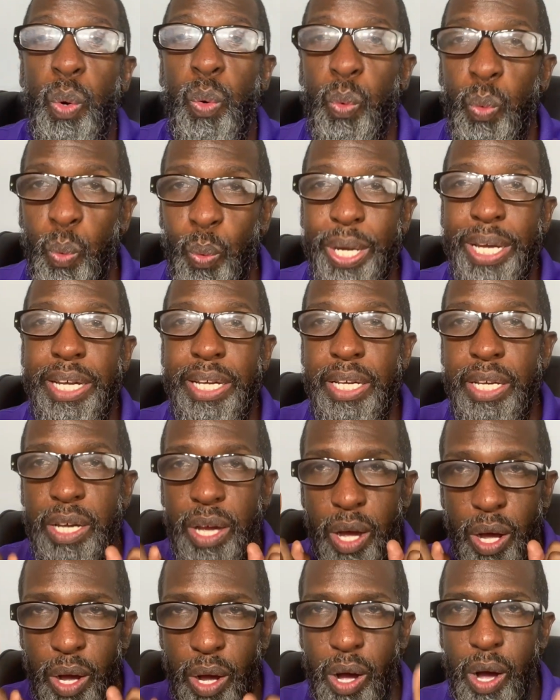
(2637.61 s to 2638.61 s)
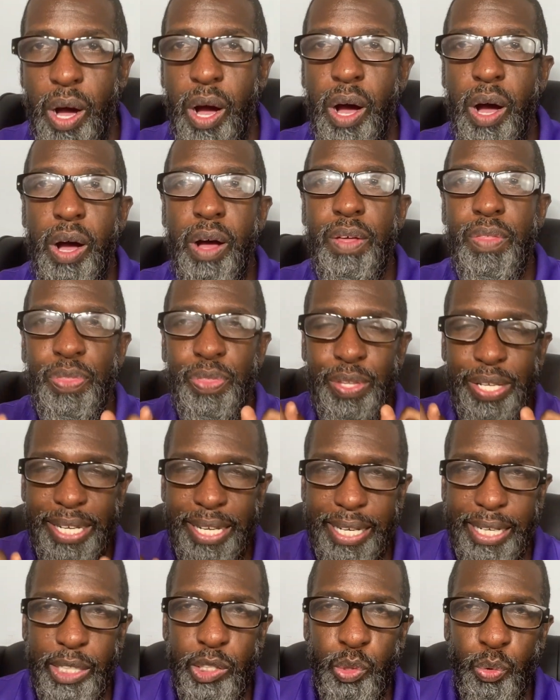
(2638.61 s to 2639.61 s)
We are
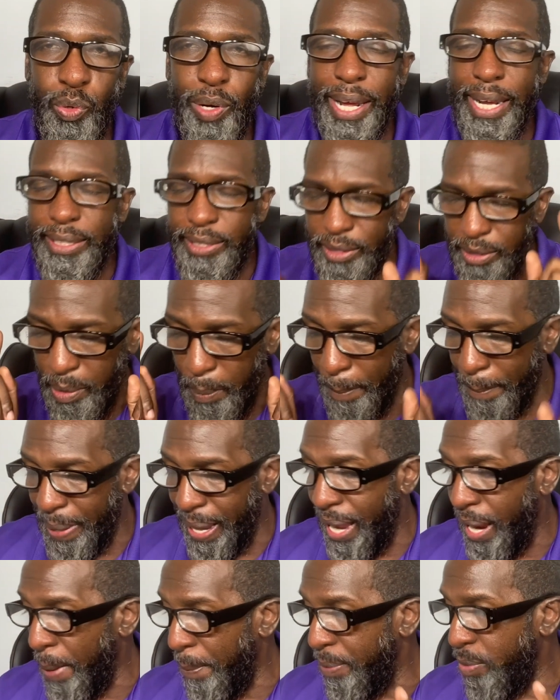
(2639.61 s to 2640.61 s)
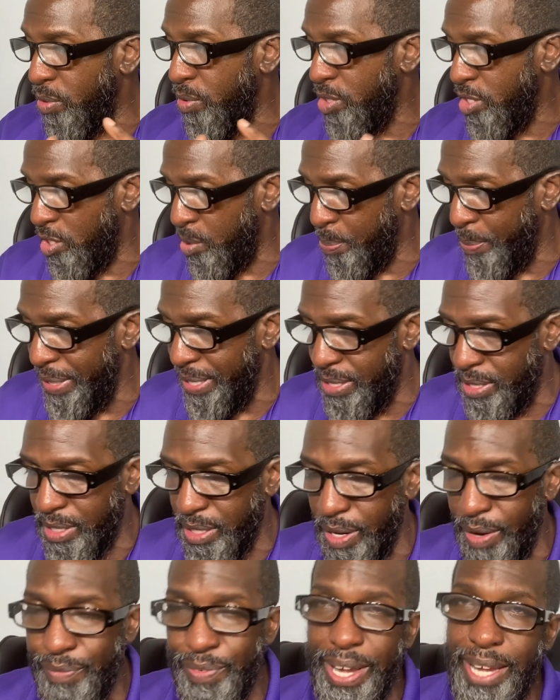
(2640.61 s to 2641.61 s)
the Israelites Bible speaks
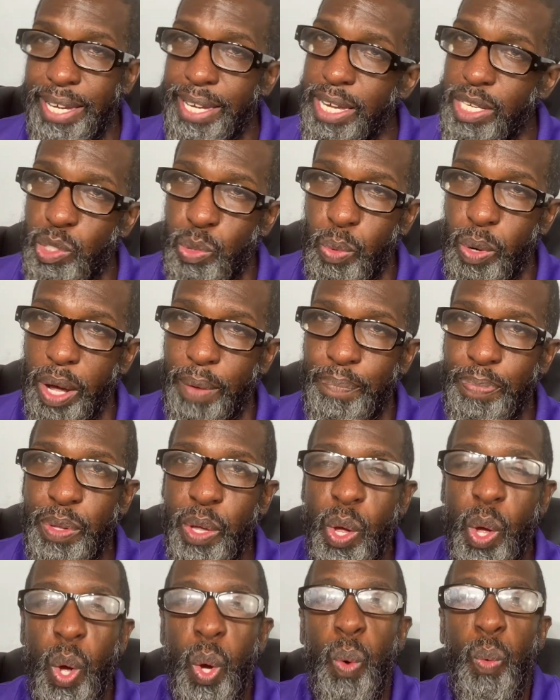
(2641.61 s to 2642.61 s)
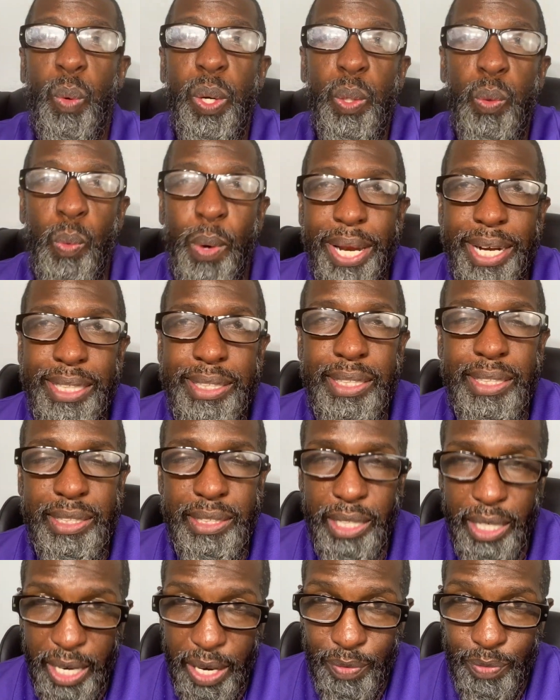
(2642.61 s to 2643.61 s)
of. And guess what? We went into
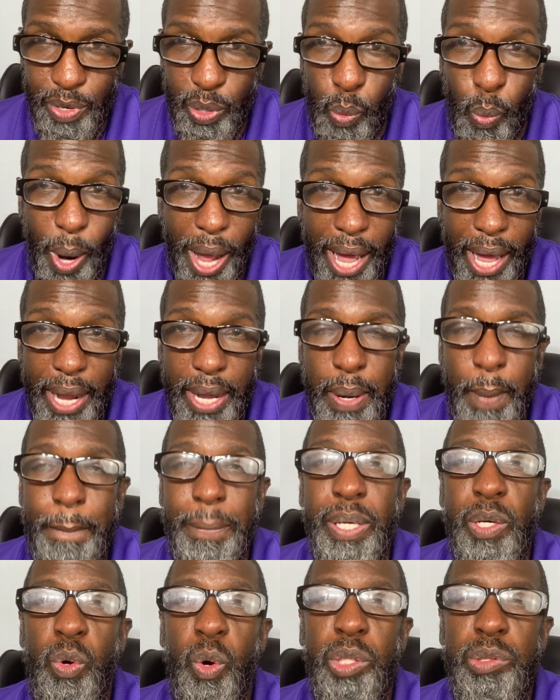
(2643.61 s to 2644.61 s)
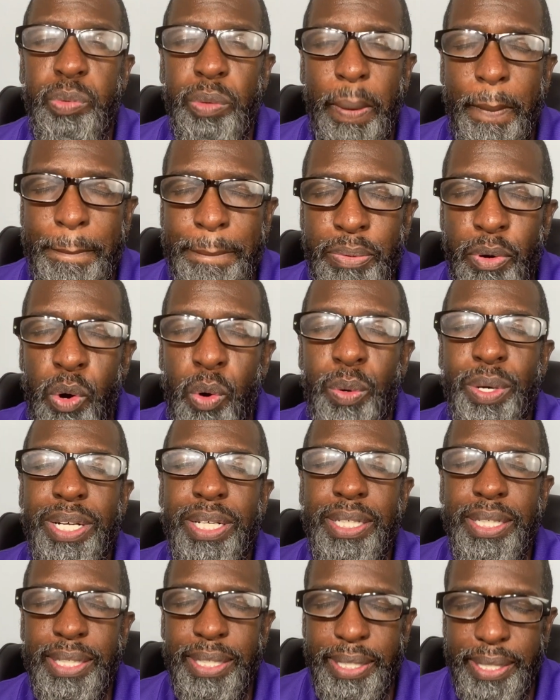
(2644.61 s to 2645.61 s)
slavery. Why? Because we broke
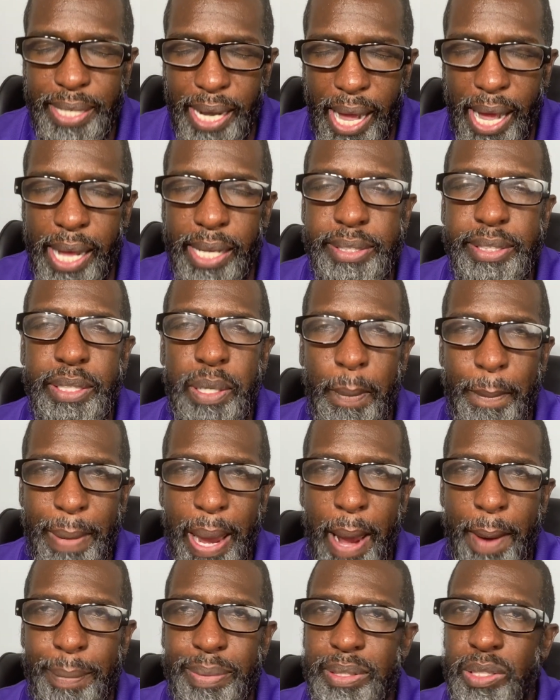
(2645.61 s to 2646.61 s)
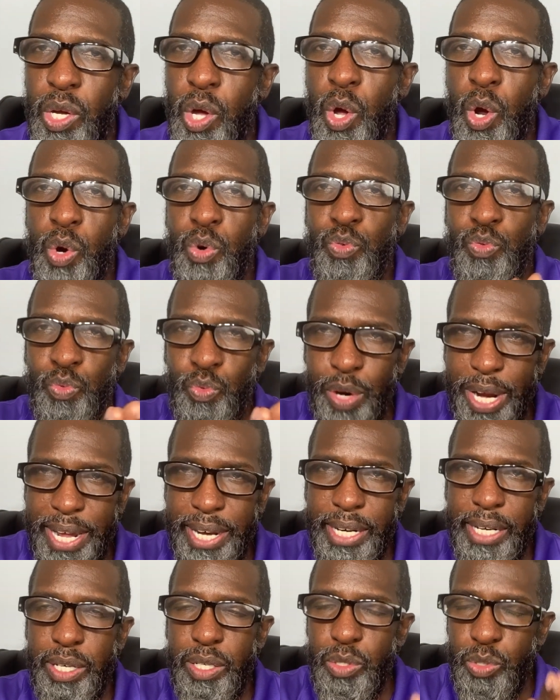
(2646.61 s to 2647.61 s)
God's commandments. Read
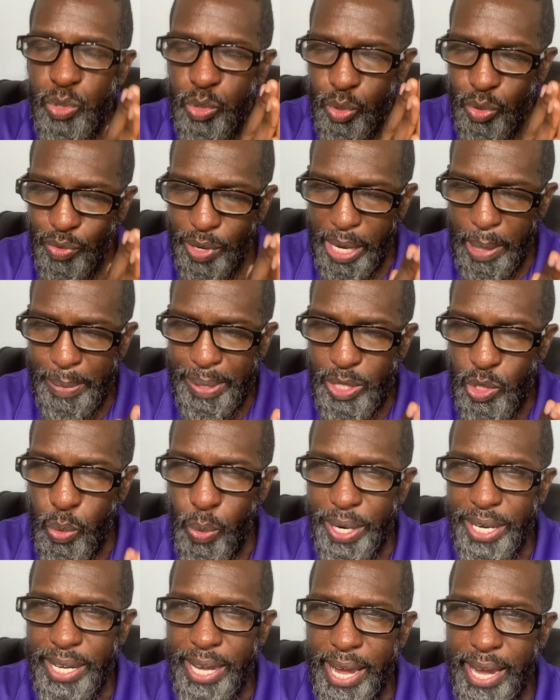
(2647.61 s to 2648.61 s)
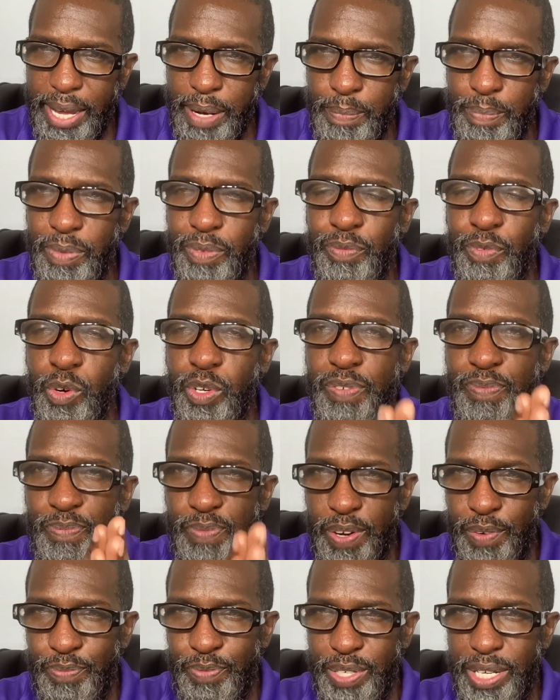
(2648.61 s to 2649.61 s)
it. Deuteronomy 28, verse
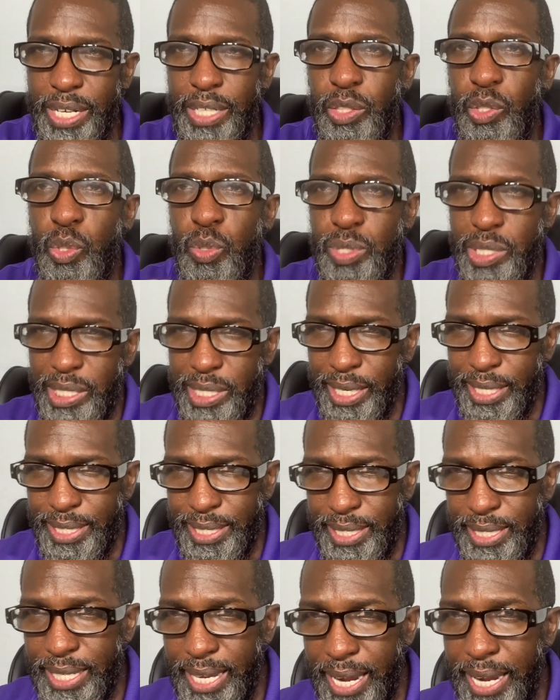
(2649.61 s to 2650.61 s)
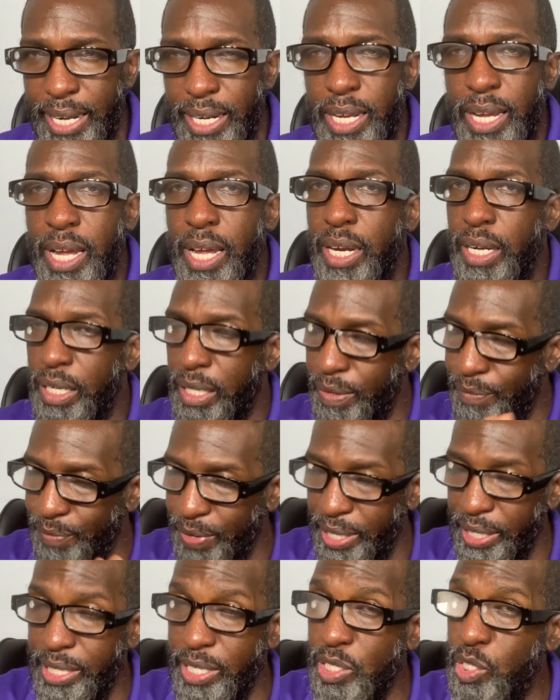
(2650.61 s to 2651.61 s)
15 through 68.
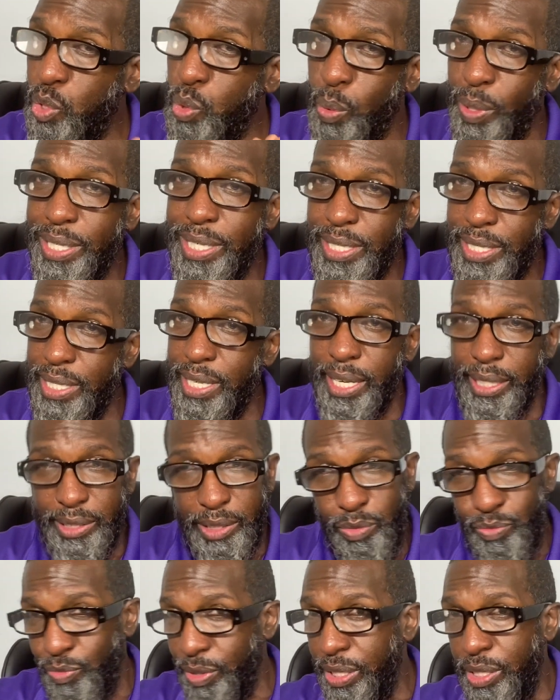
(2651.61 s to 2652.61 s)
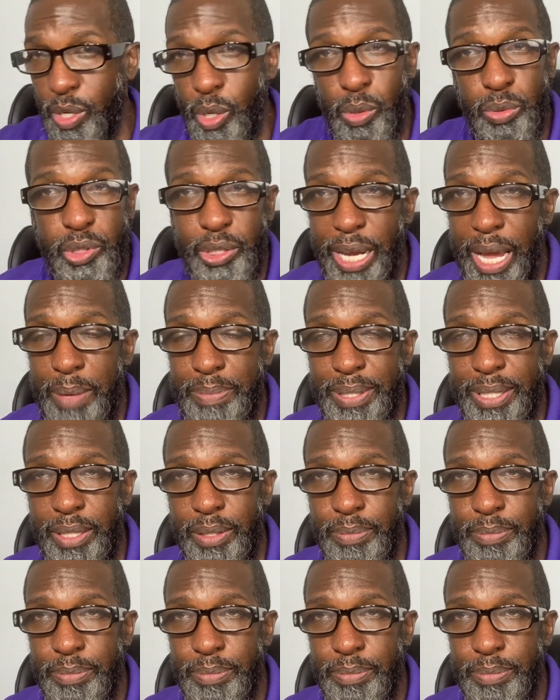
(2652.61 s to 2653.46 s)
Leviticus 26. Read the whole chapter.